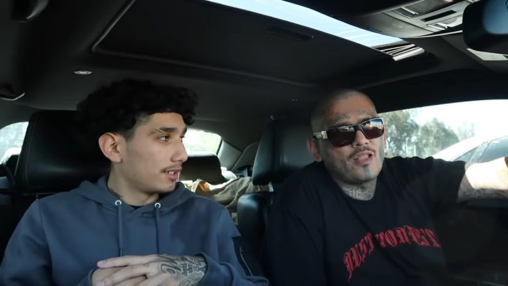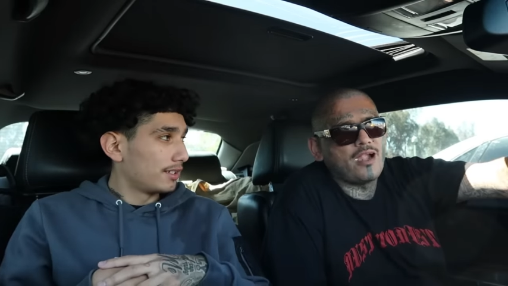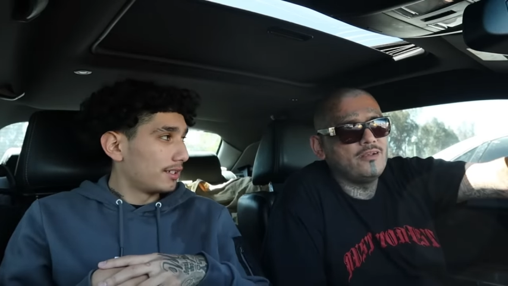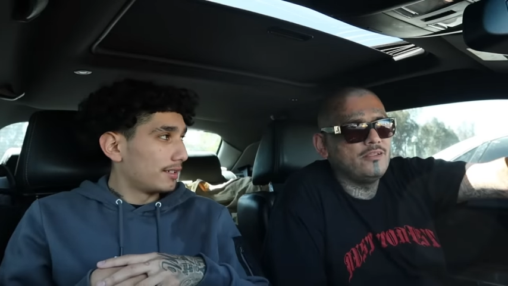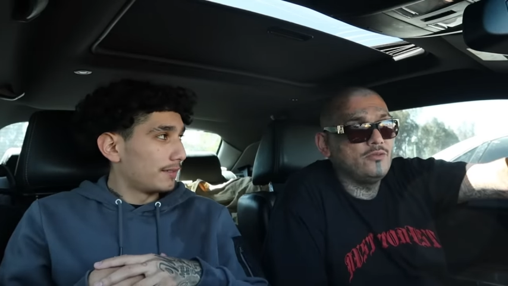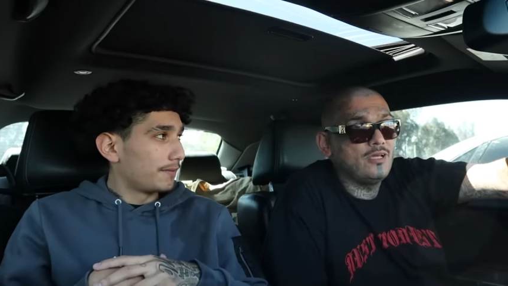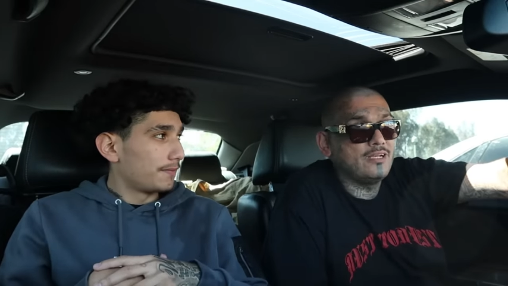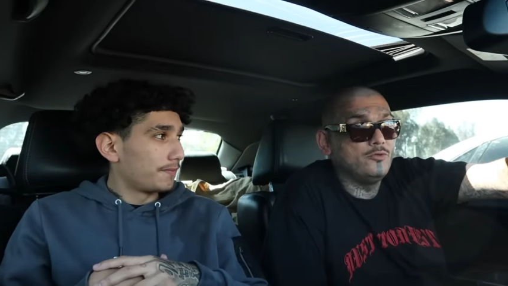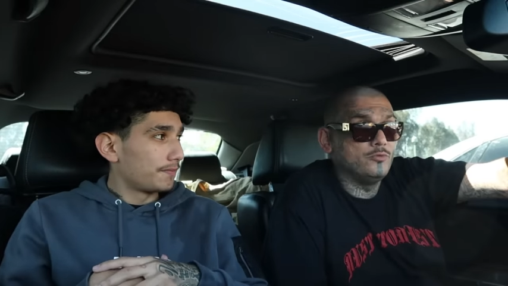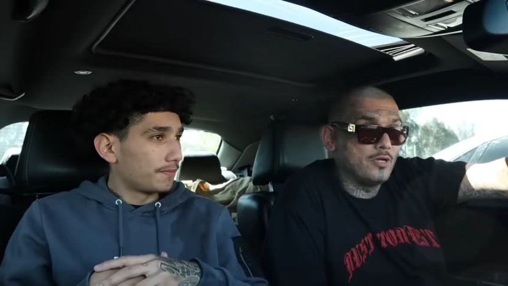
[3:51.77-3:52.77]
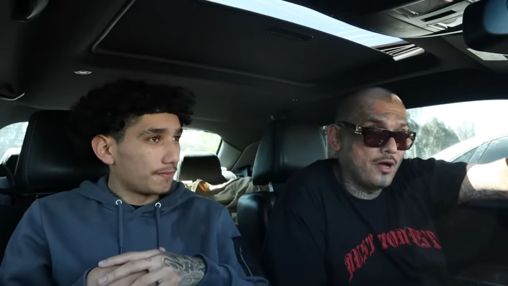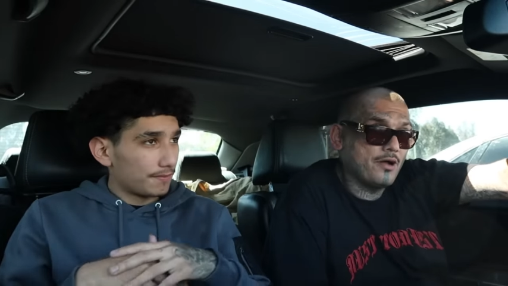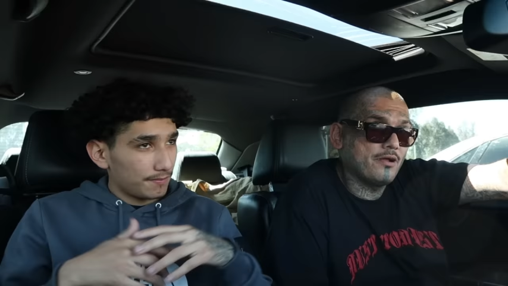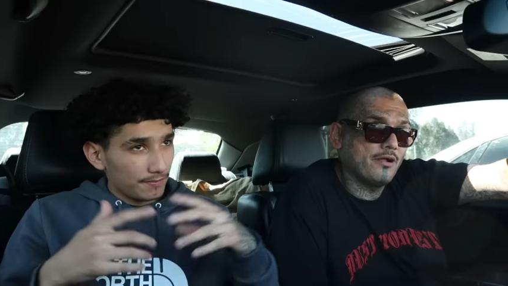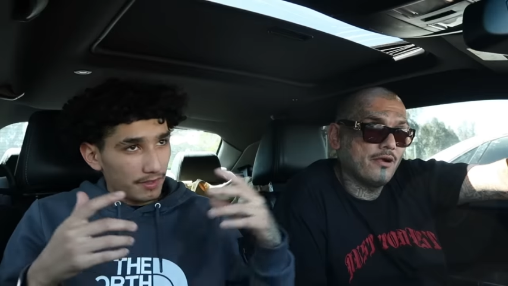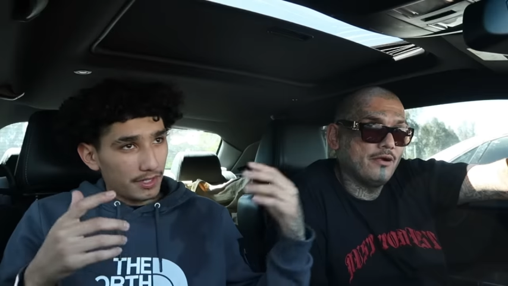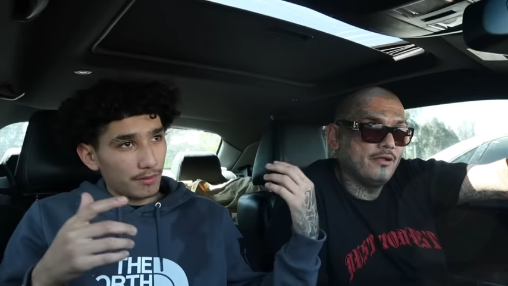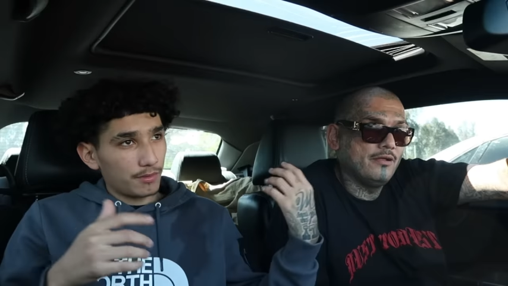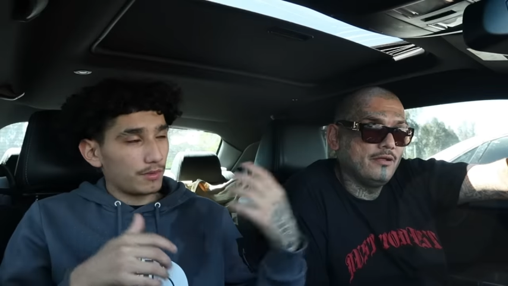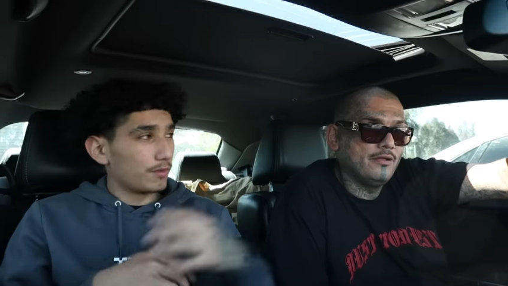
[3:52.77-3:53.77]
Speaker 1: Uh, you got a new dog?
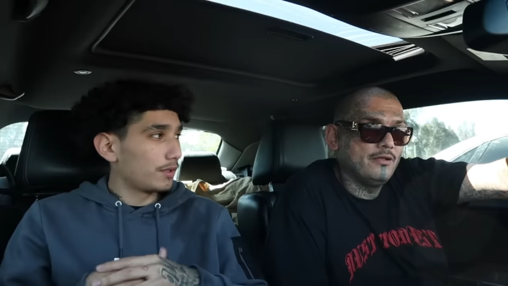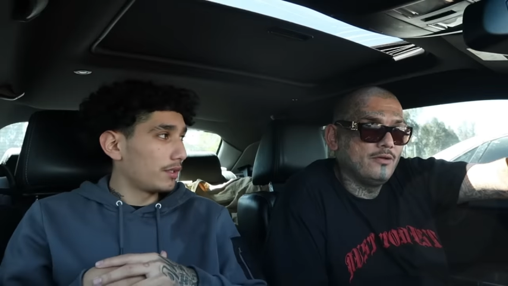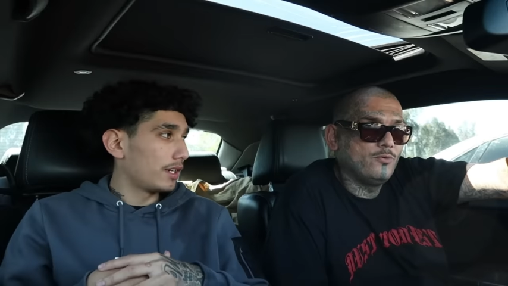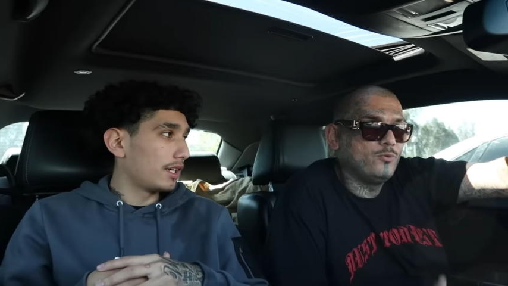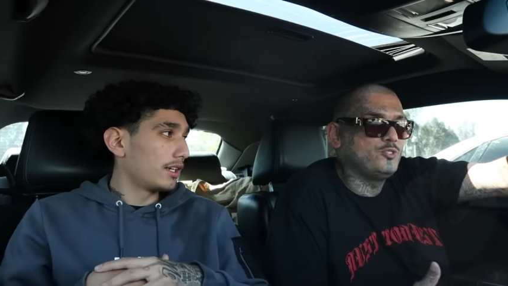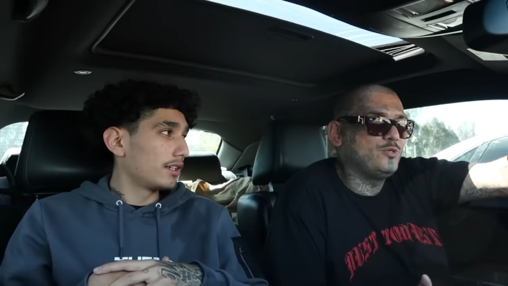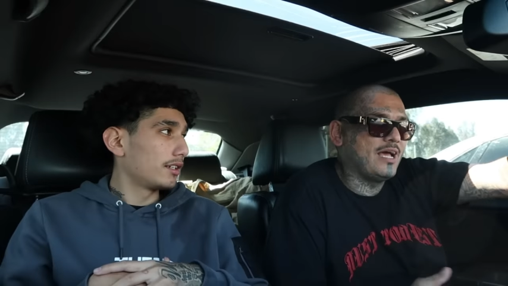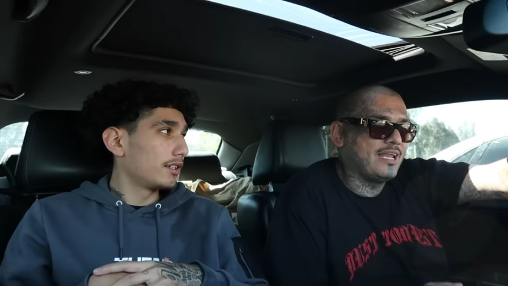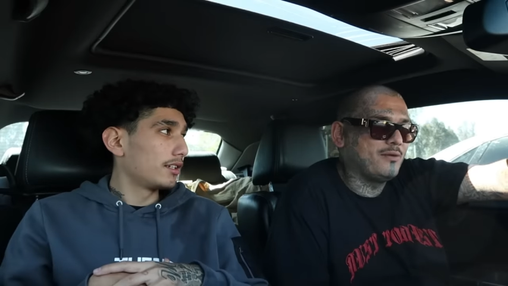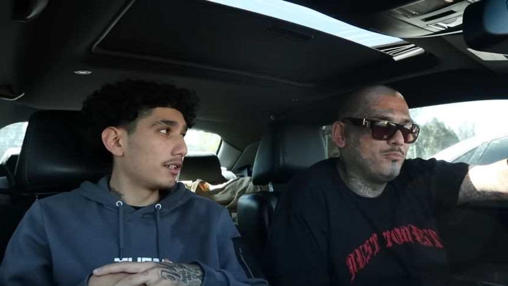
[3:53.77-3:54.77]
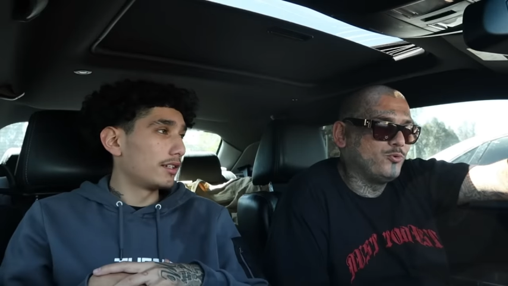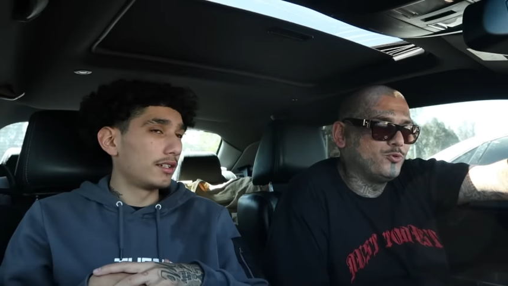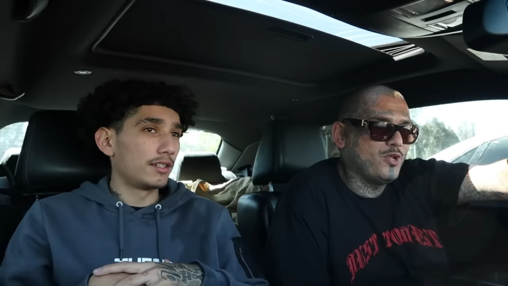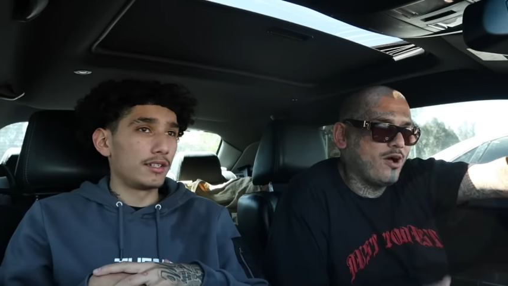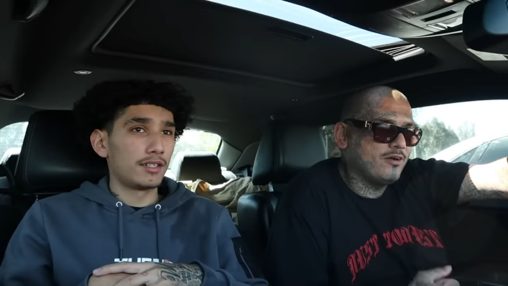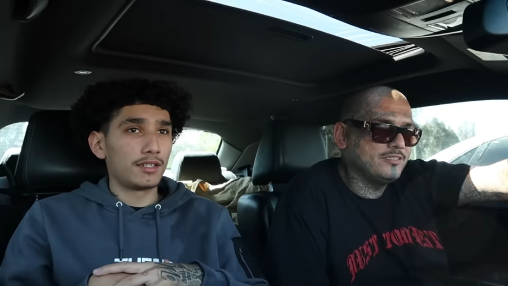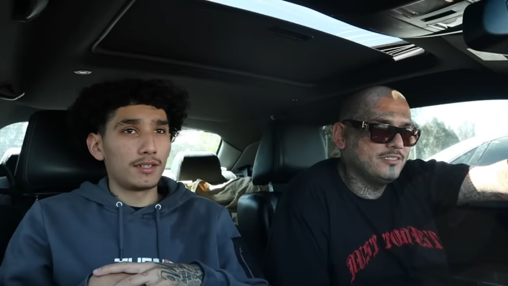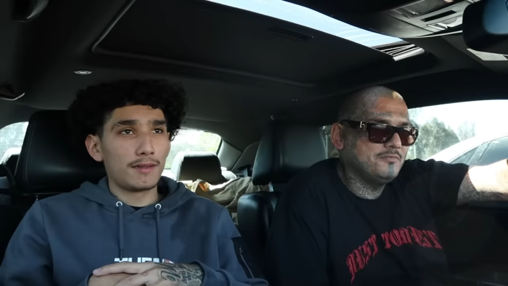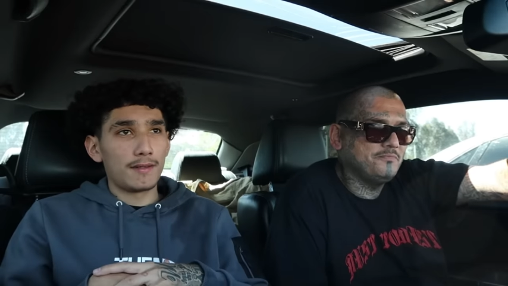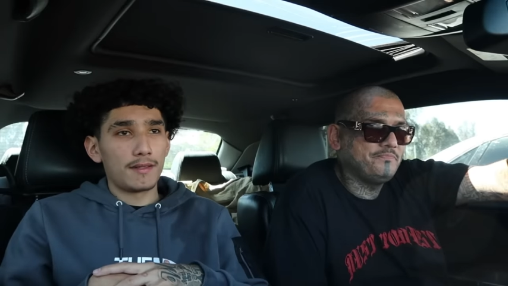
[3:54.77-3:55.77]
Yeah, what, what do you got? What you got, like a bulldog
Speaker 2: or
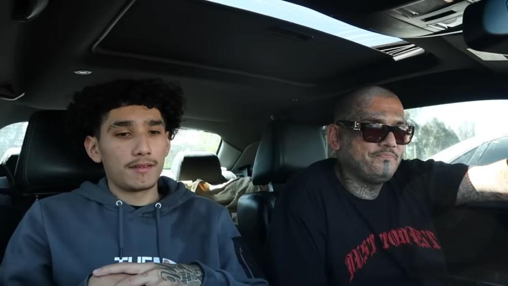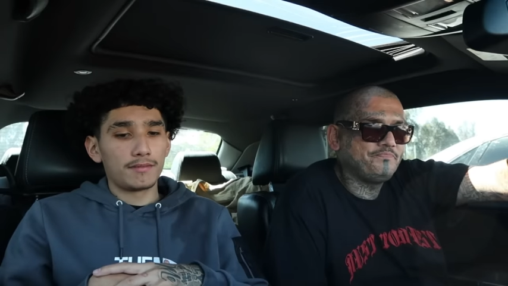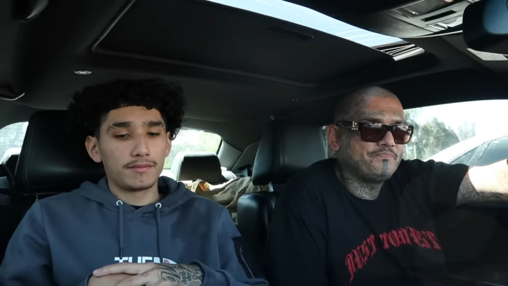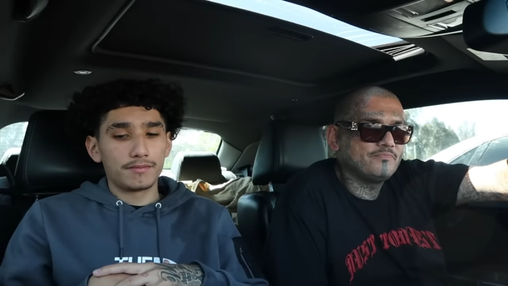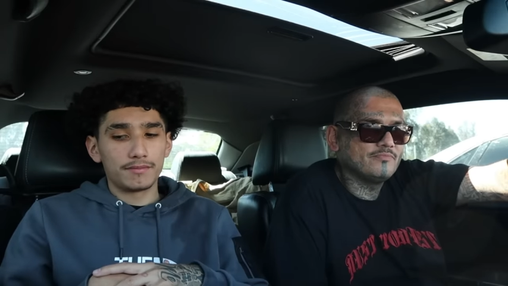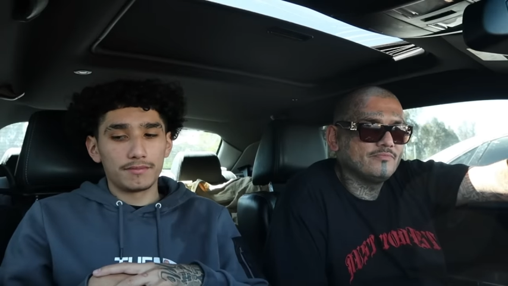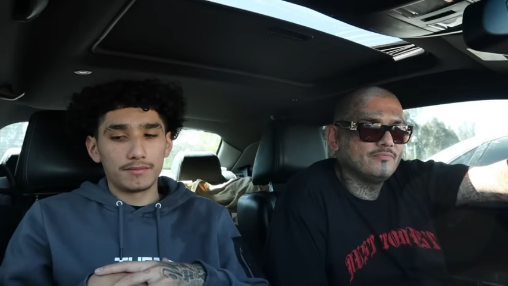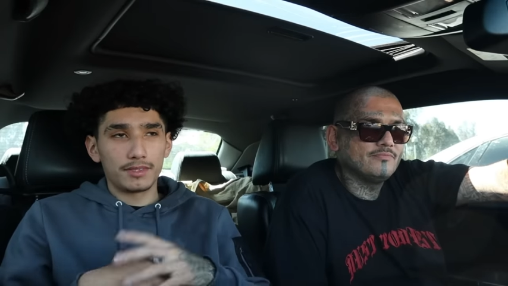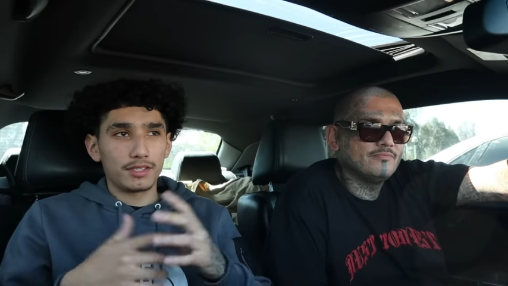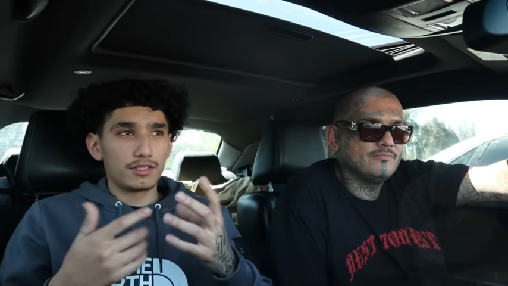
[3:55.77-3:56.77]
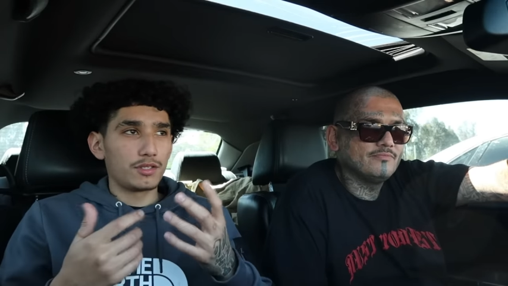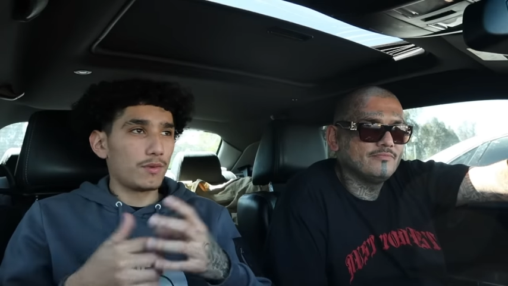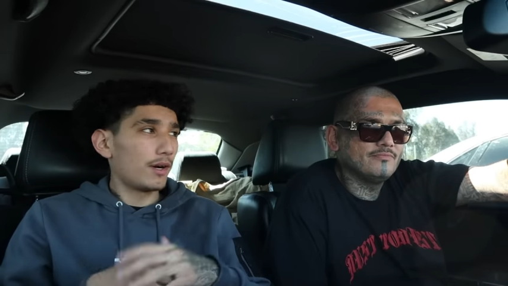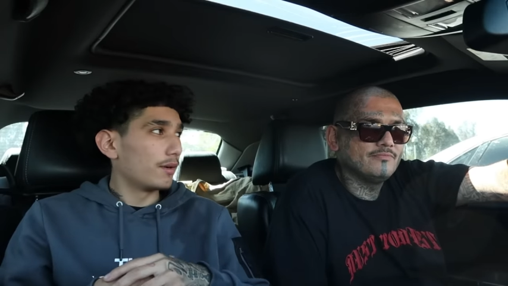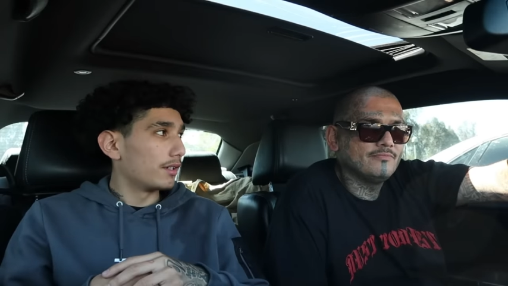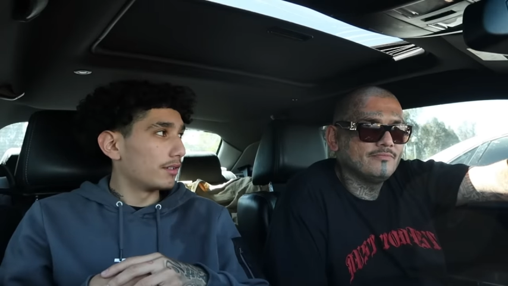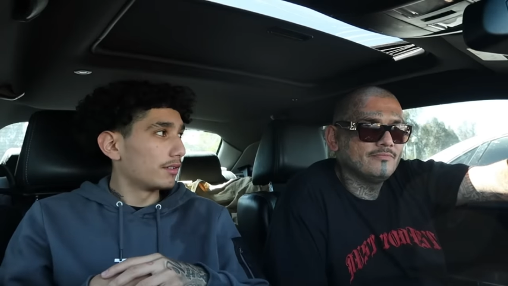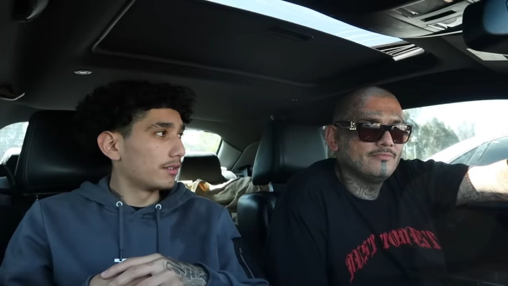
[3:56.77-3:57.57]
something? And a chihuahua.